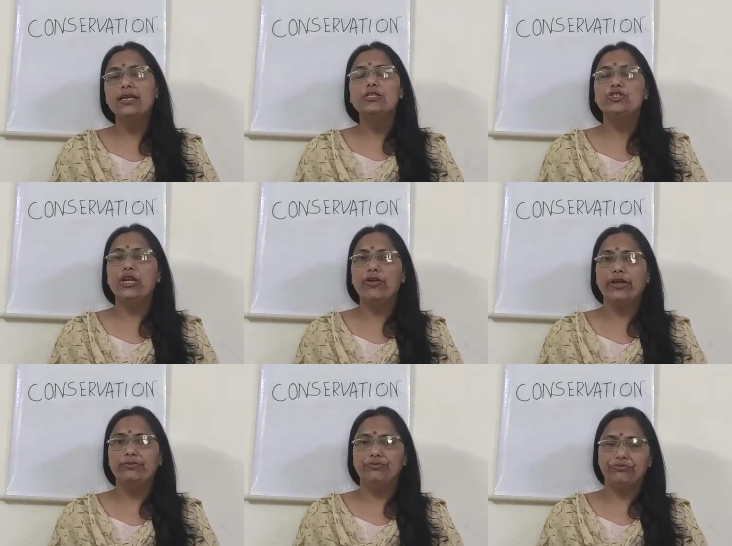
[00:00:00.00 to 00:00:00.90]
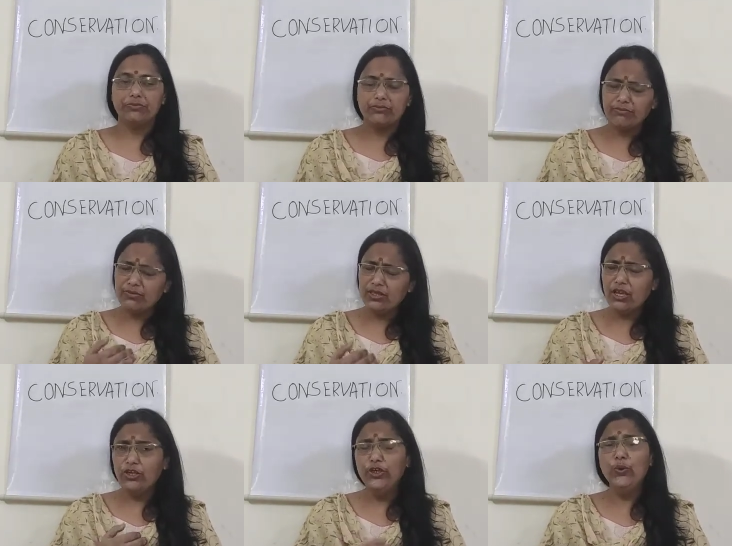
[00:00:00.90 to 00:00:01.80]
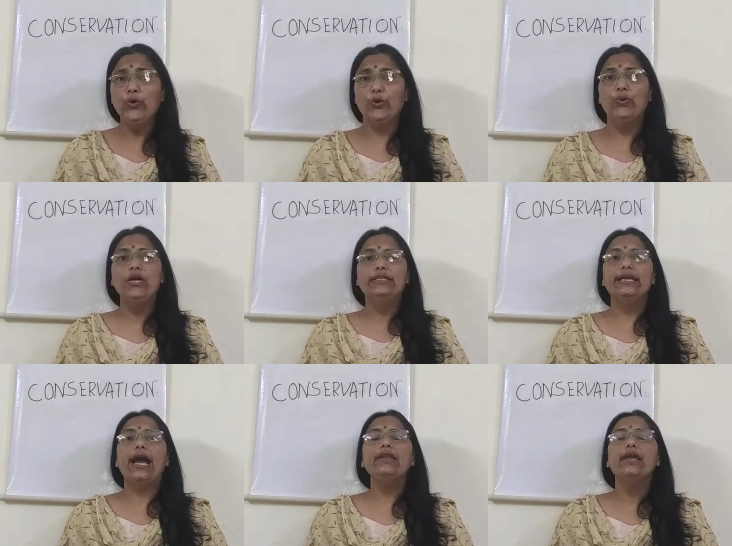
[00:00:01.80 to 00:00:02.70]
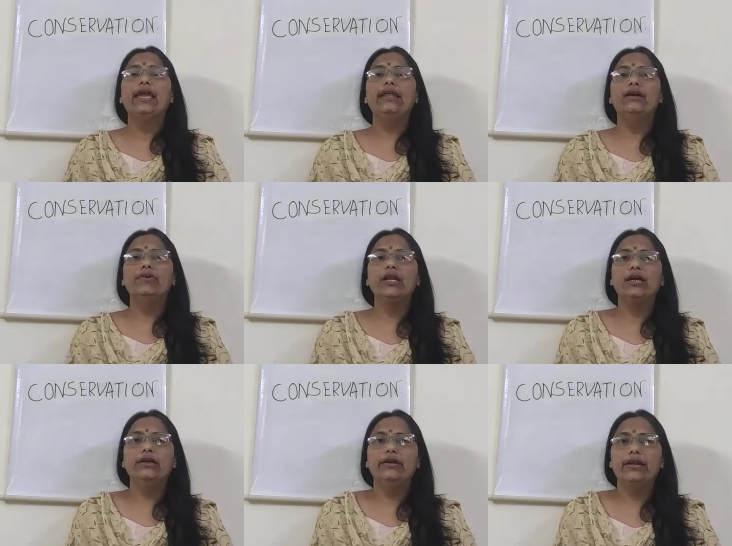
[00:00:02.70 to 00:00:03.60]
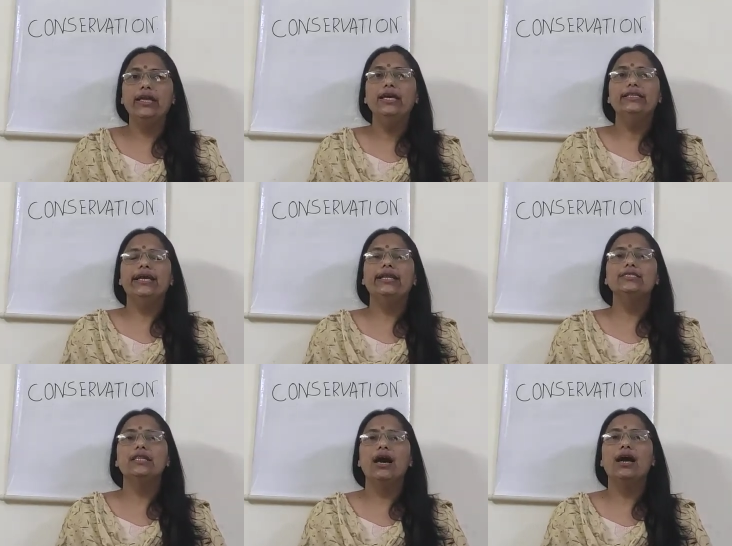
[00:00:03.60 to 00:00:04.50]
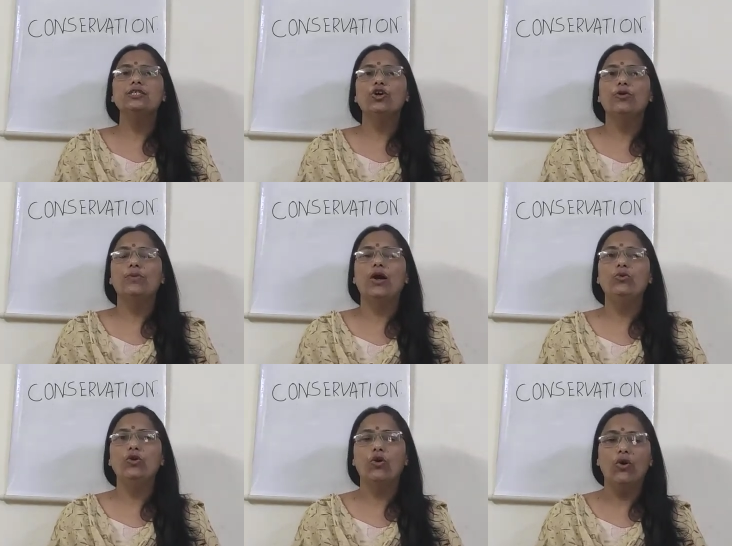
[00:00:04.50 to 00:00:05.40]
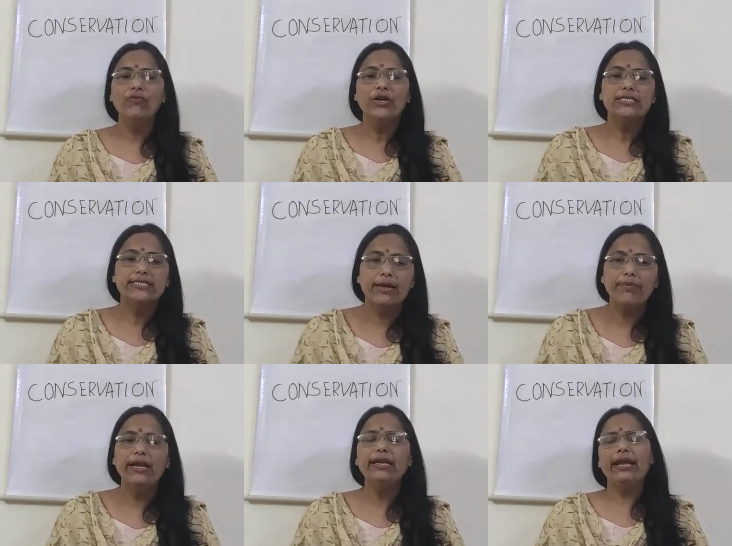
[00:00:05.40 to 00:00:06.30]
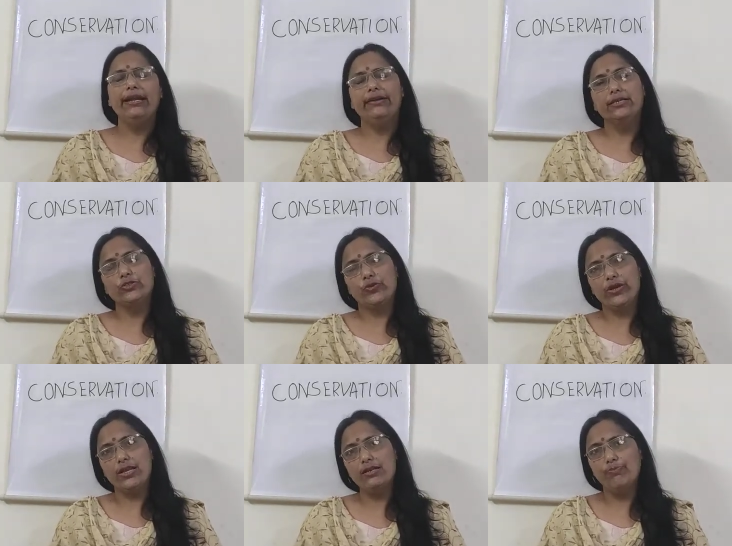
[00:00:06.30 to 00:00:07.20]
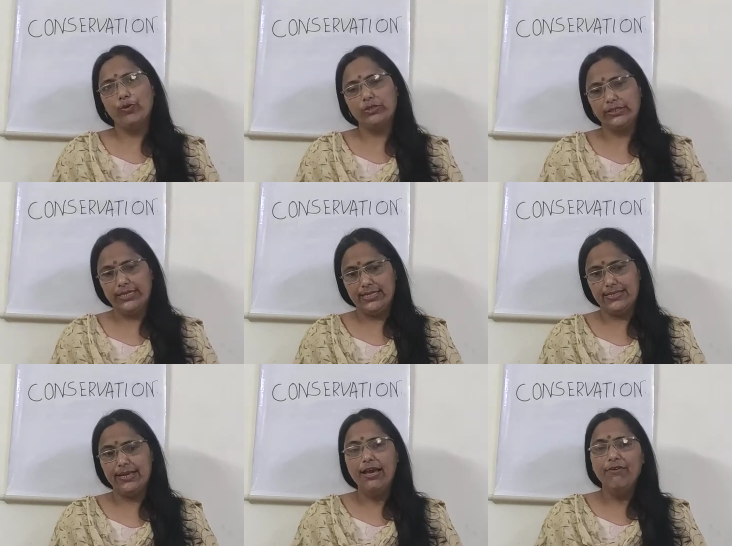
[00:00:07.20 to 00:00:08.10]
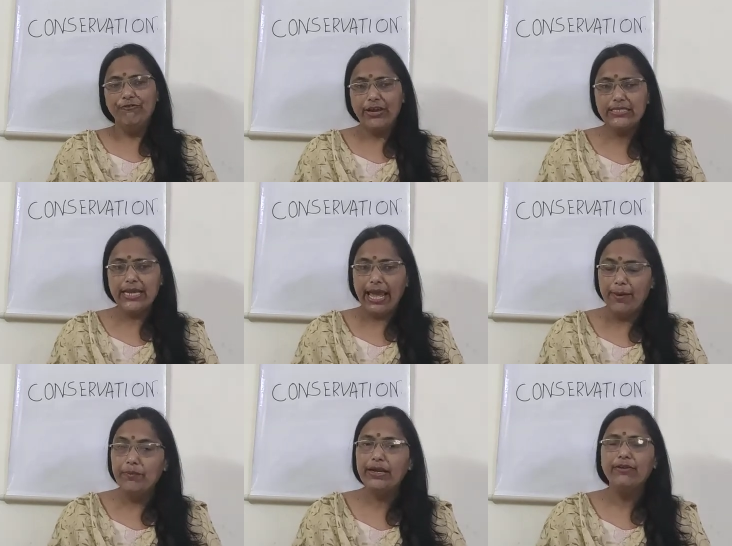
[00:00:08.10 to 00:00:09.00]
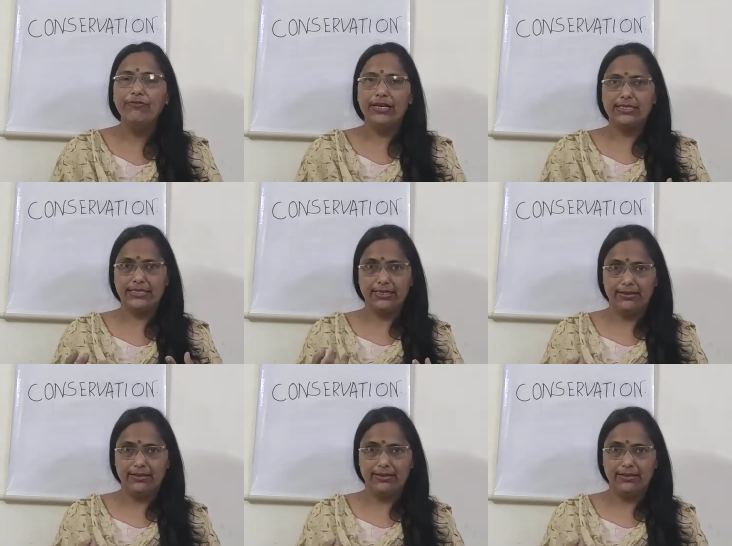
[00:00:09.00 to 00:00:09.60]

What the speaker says: Children, you know that in our country there is large amount of cement industrial process which emit waste.